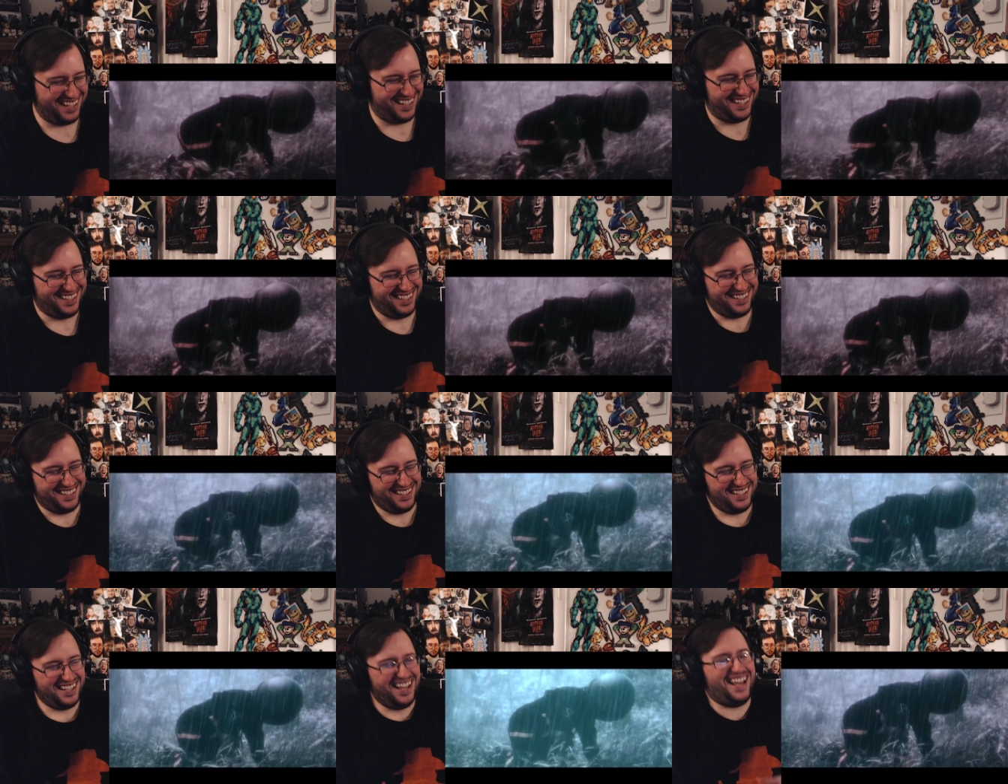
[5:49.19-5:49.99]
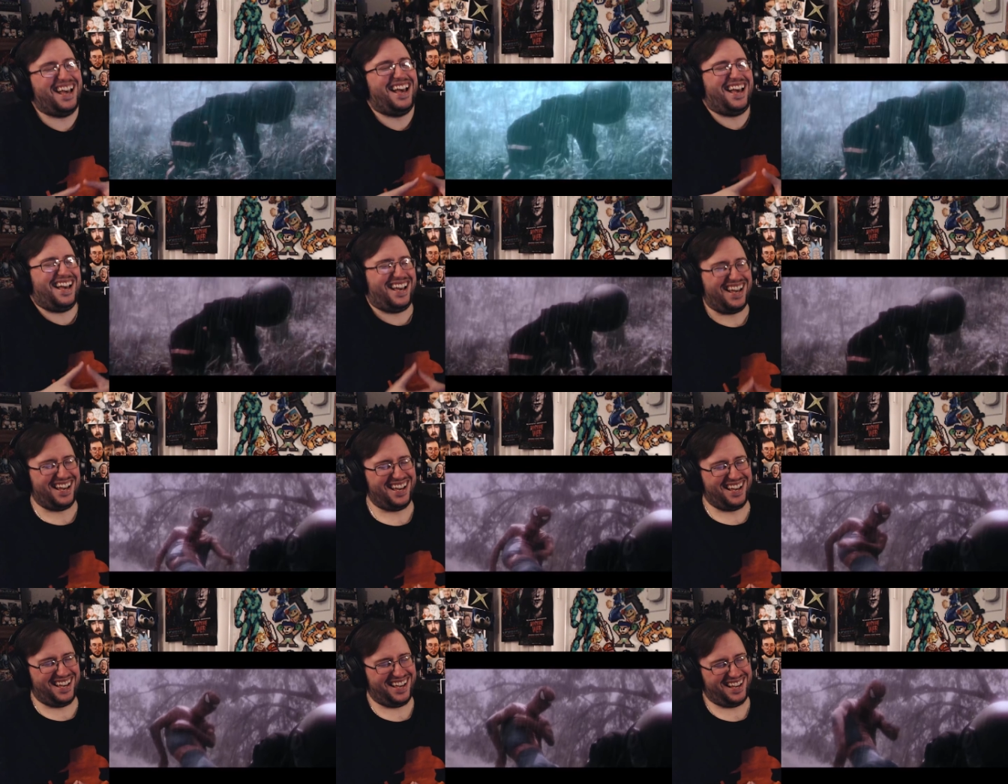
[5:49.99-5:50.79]
what about safety? You
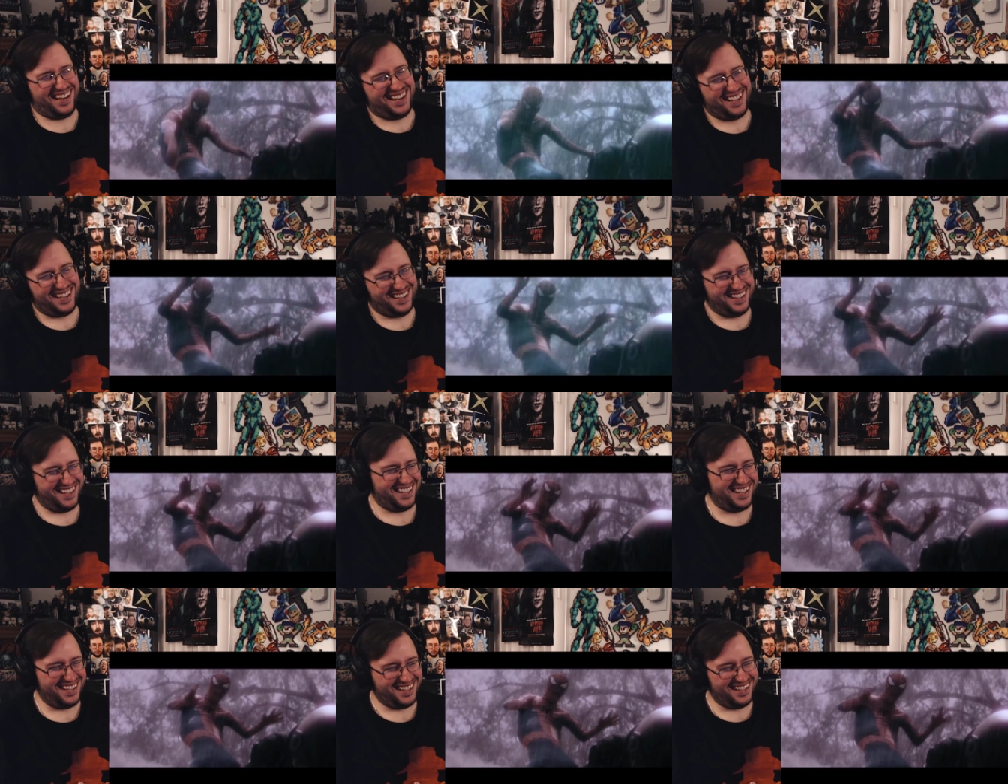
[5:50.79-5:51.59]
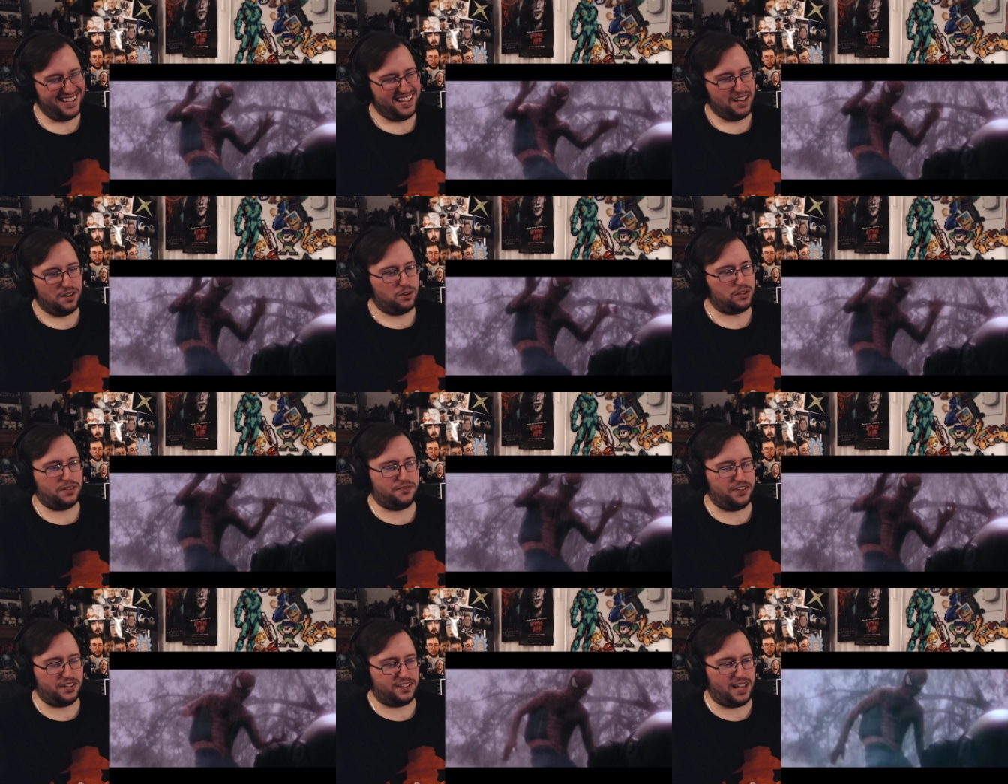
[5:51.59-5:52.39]
not understand? Don't worry. What the
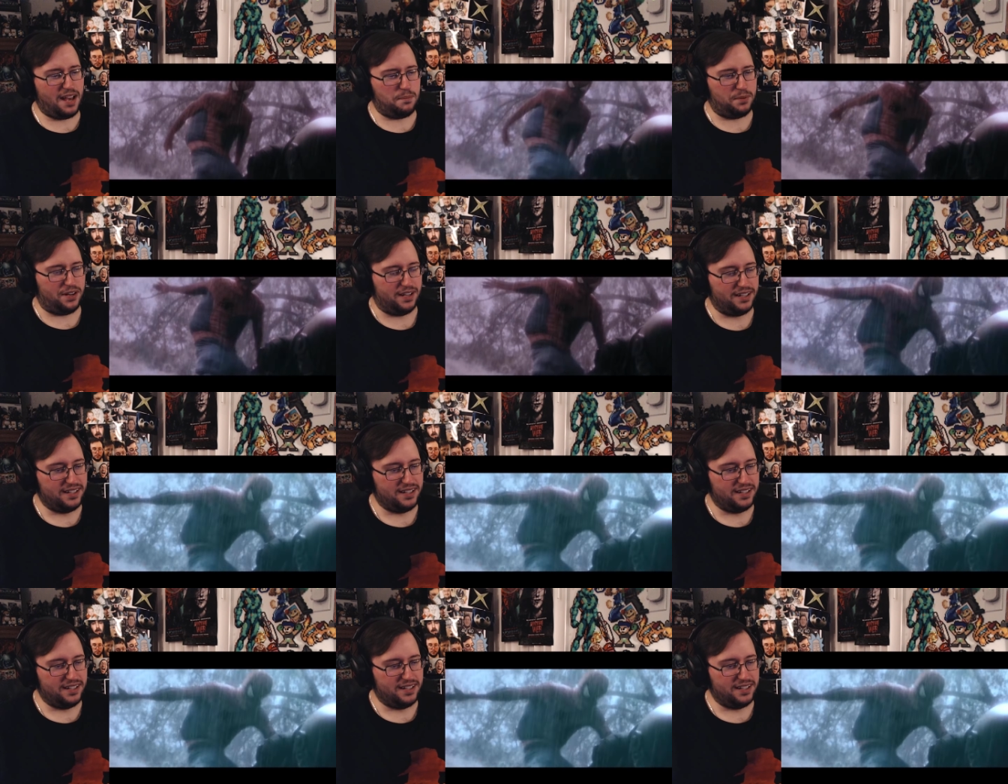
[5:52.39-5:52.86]
fuck's happening?